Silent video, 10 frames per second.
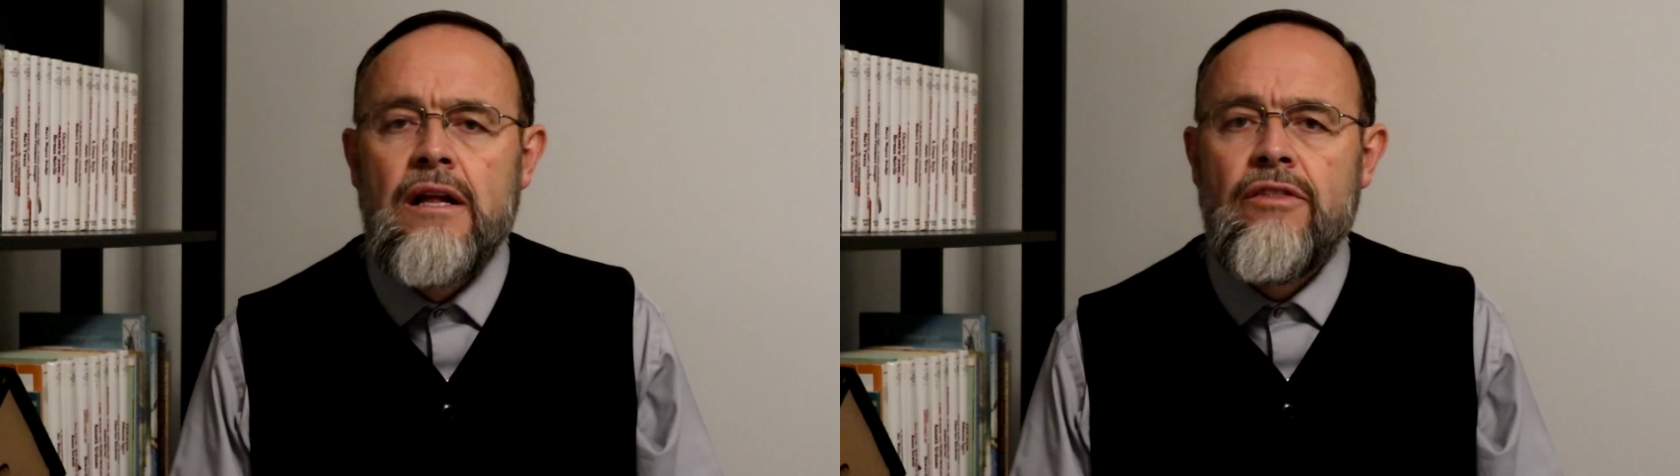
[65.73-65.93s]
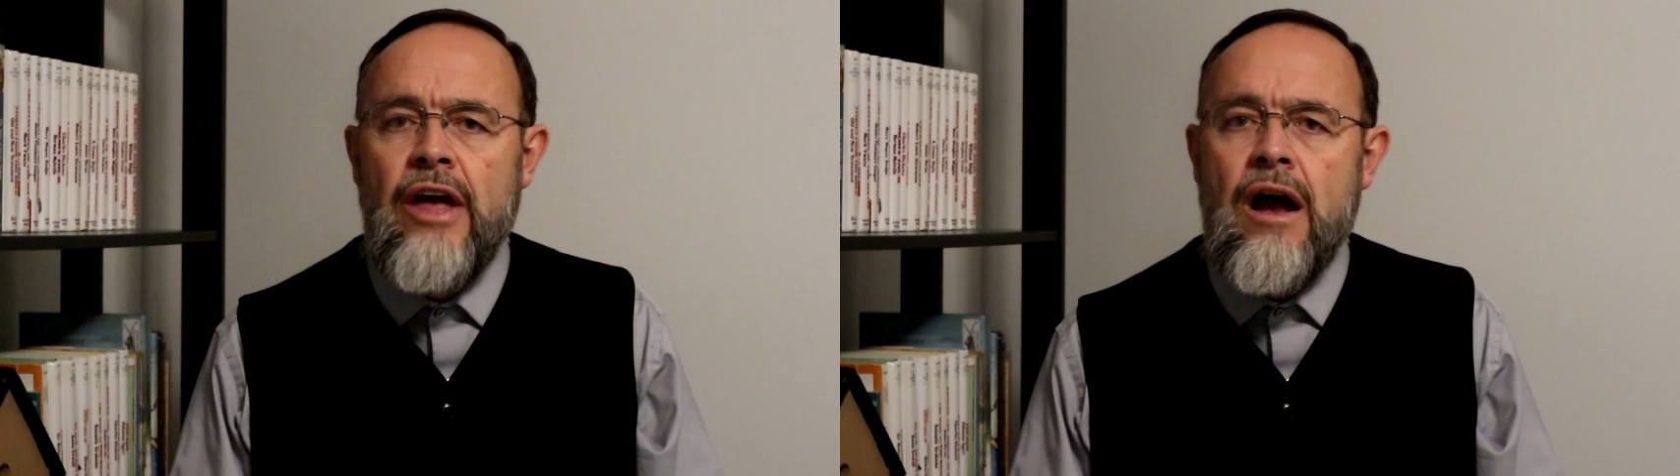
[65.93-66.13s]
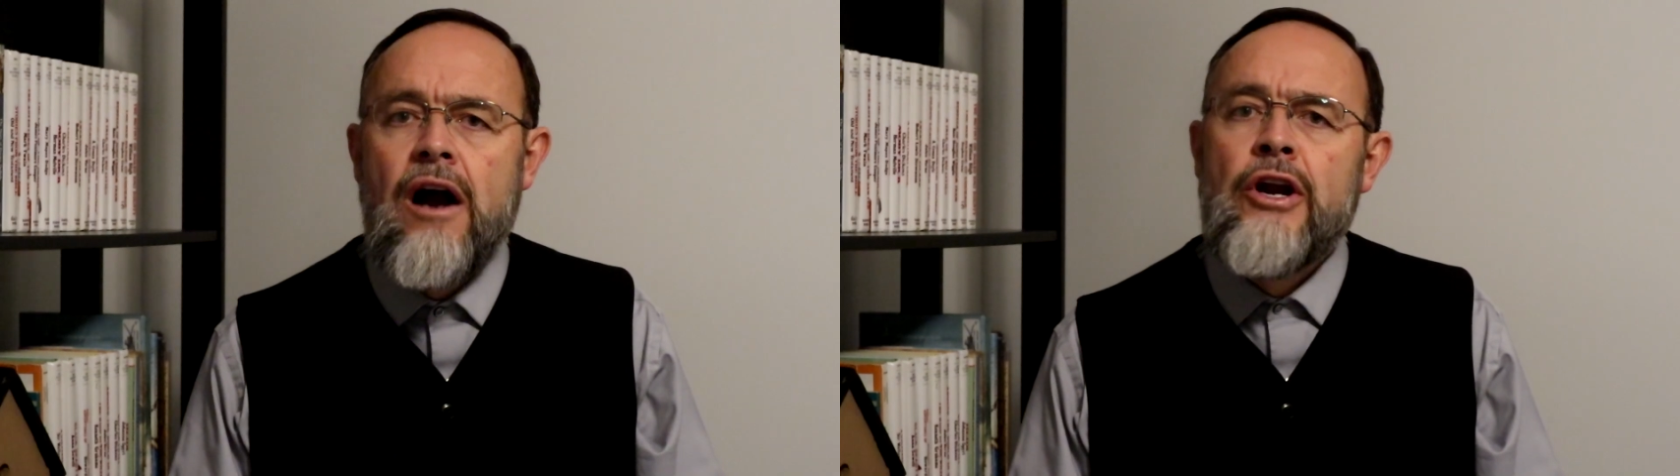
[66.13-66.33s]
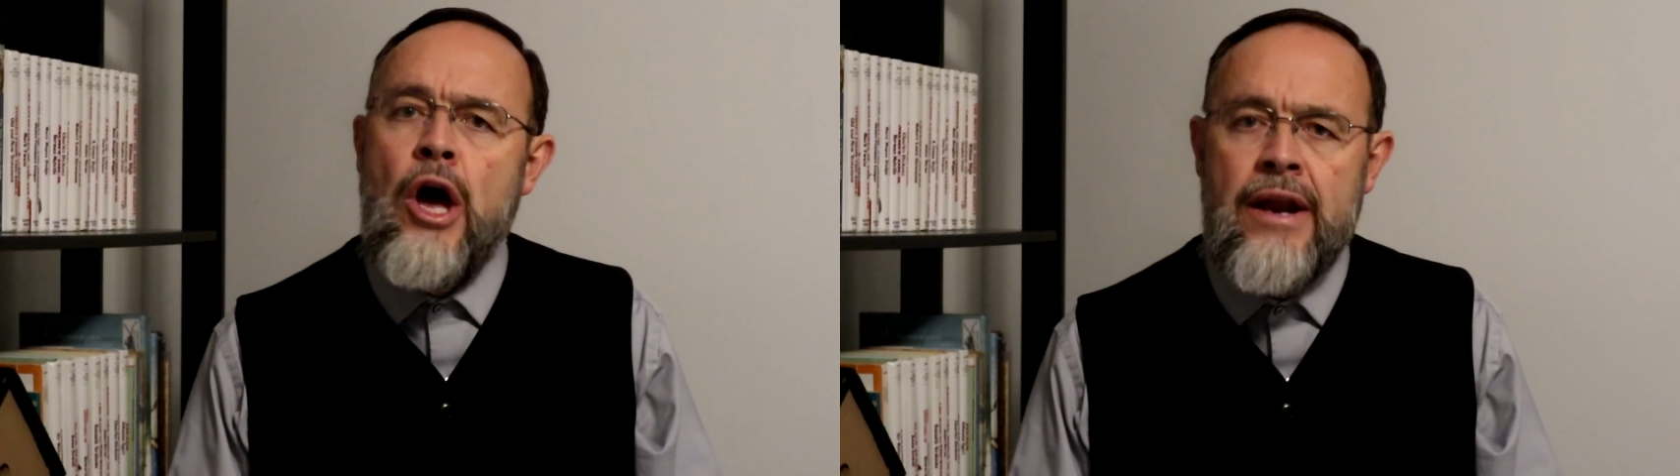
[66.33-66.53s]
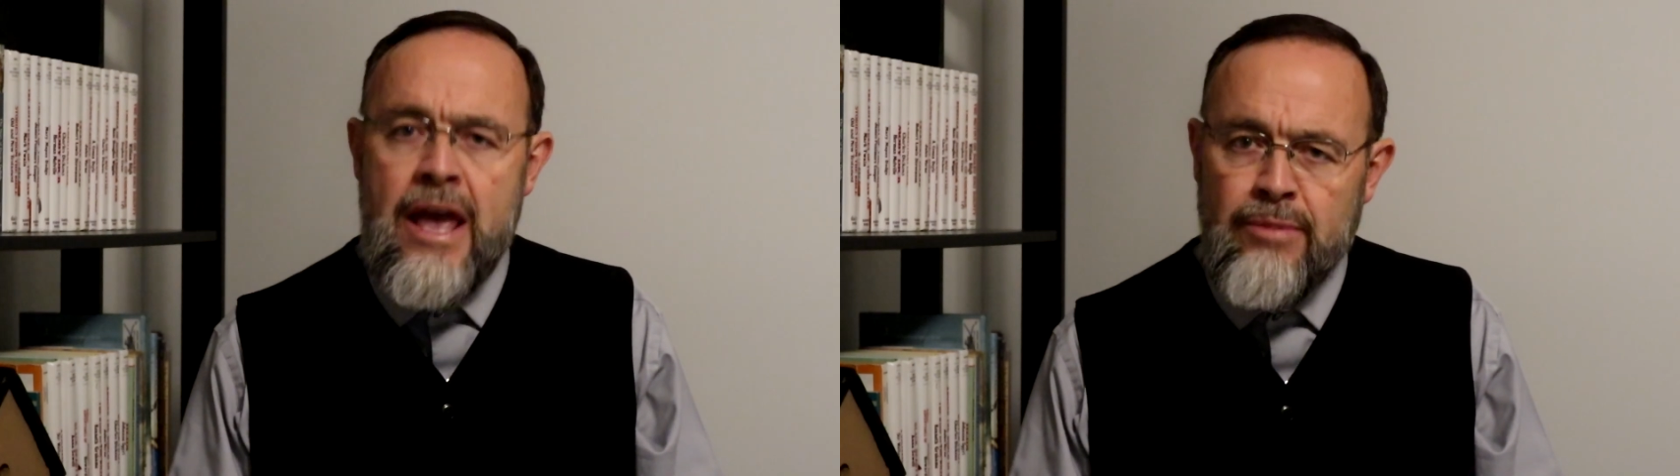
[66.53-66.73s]
they are
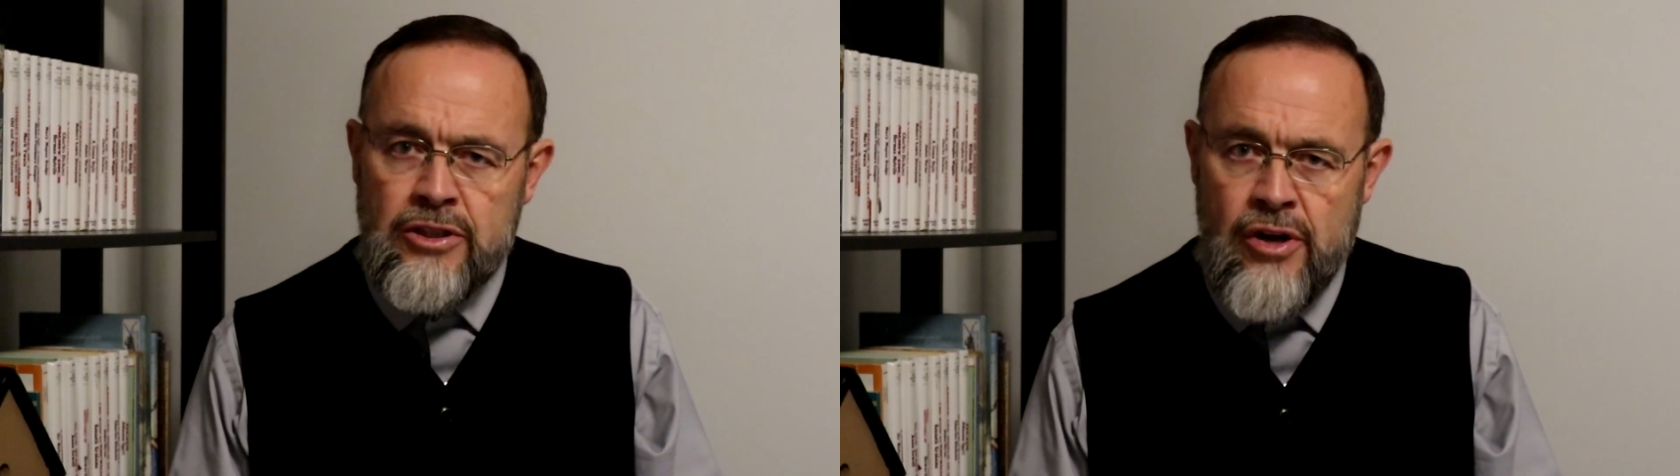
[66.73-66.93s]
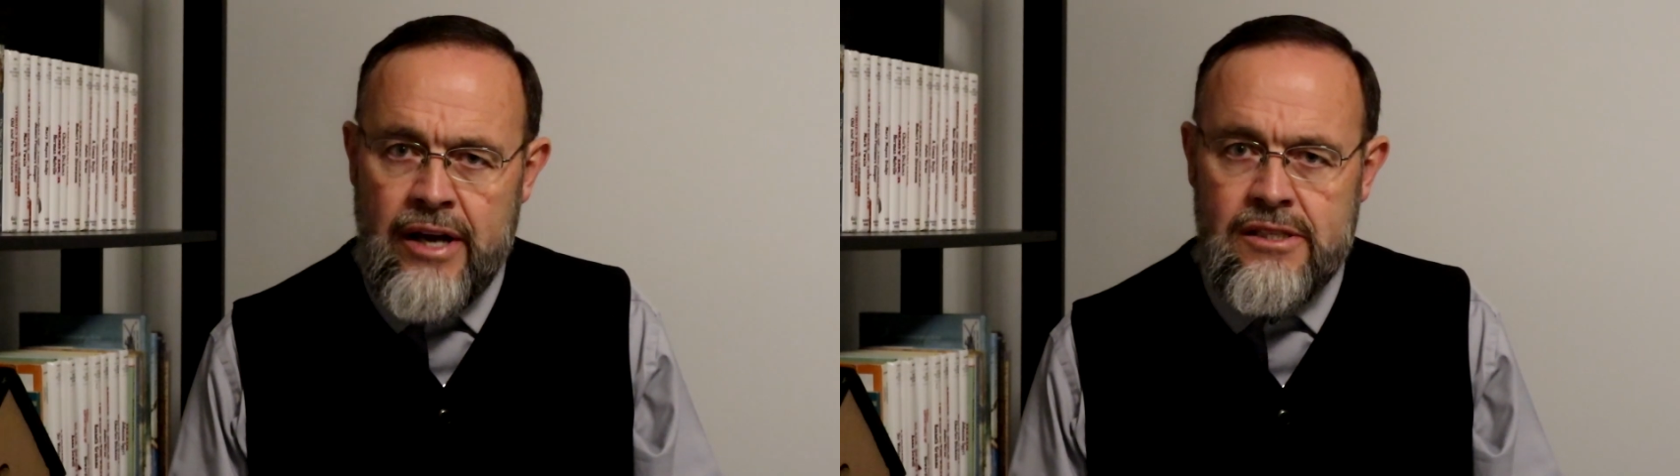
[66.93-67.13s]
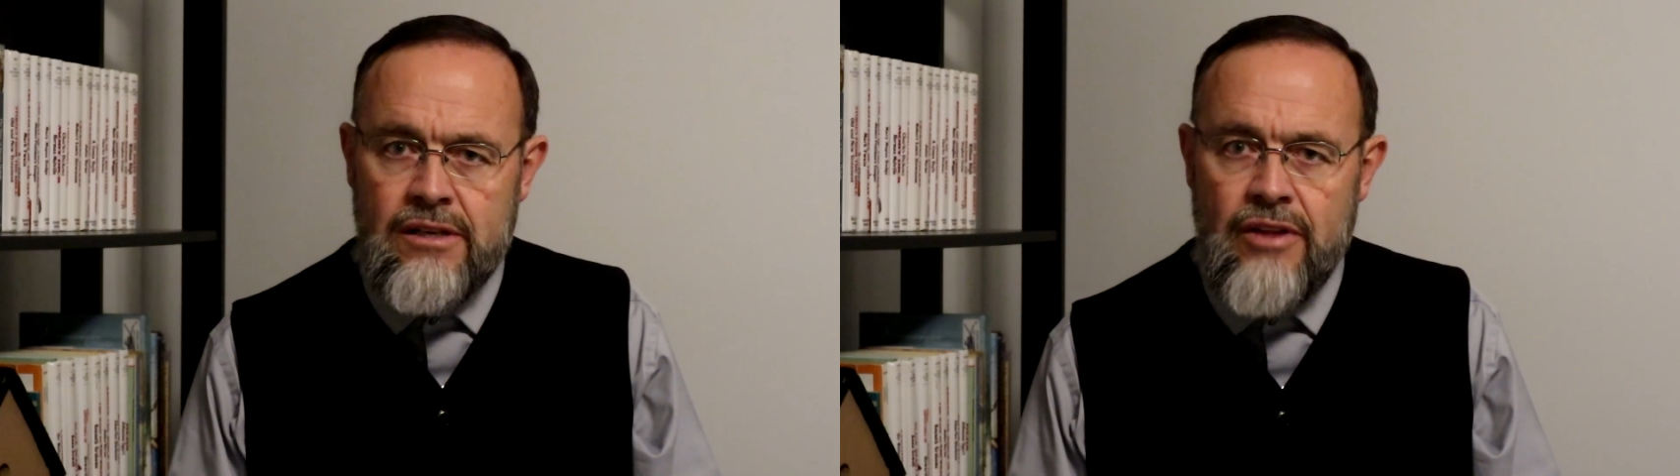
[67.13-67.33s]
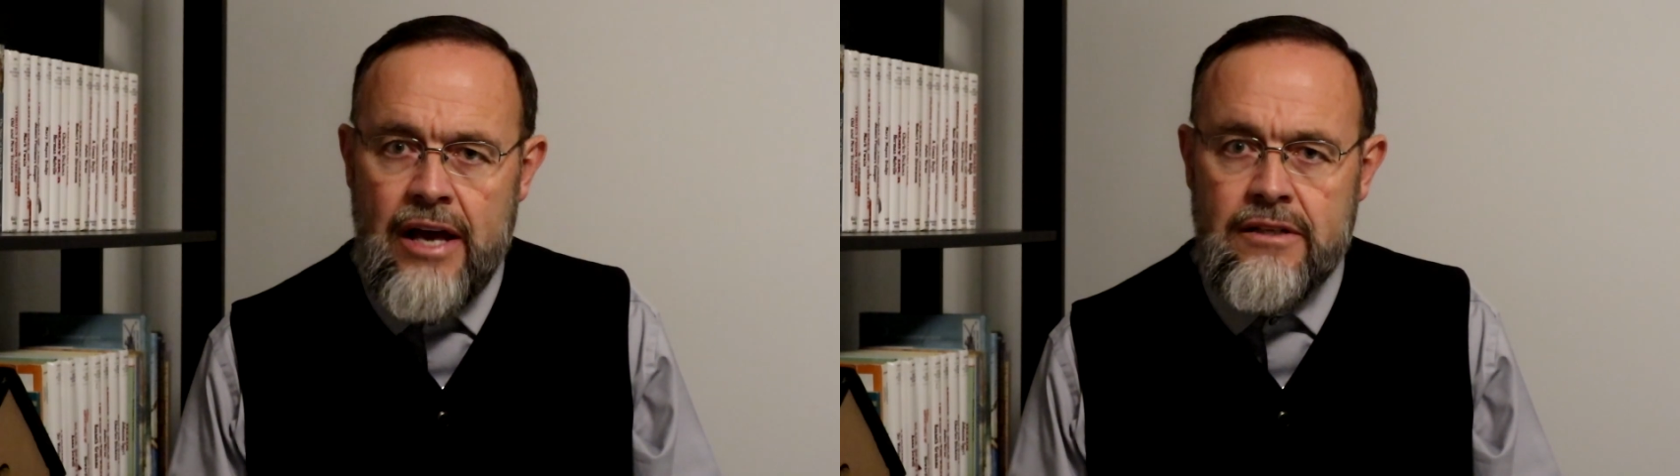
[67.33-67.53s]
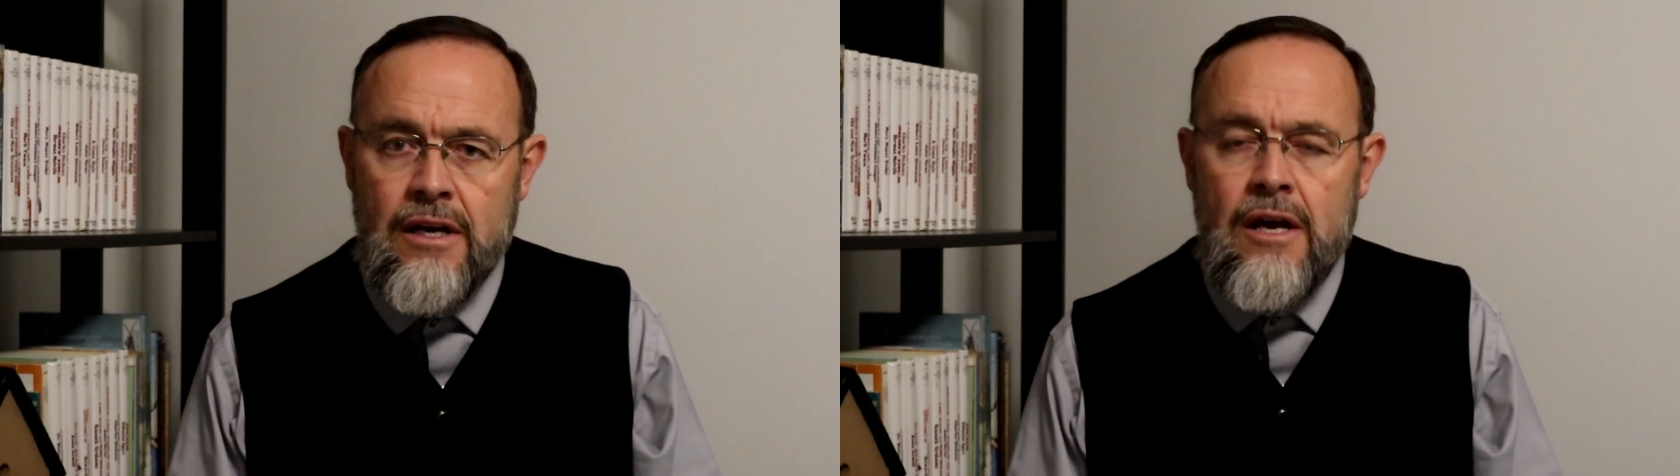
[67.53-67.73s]
not able to answer
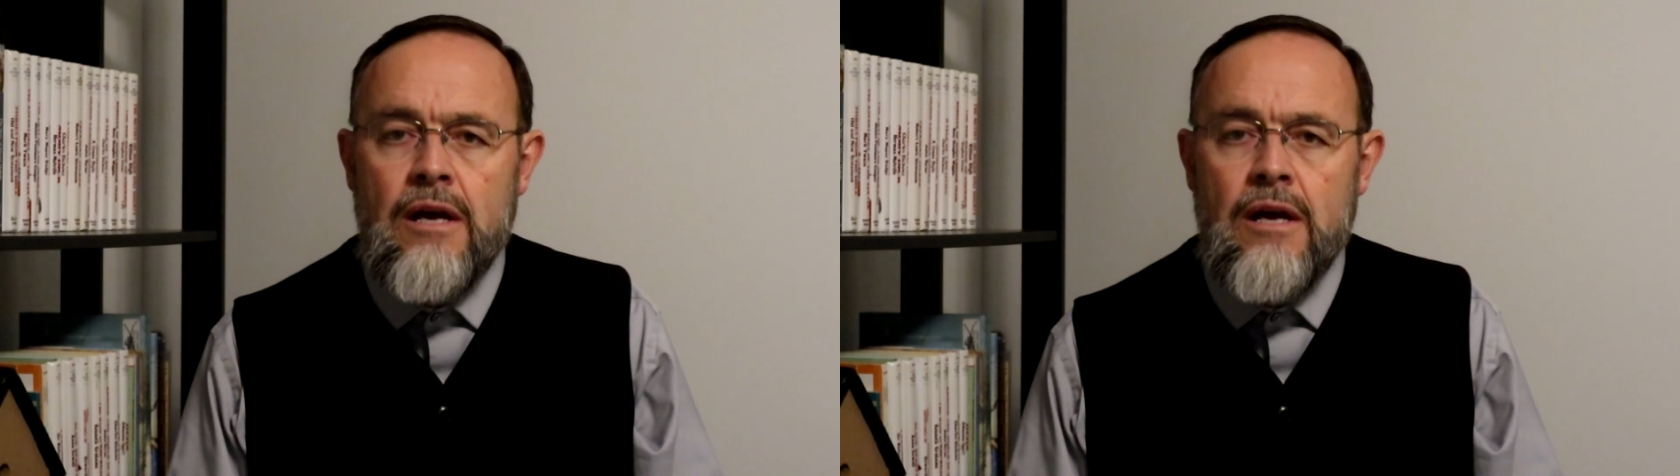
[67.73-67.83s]
that,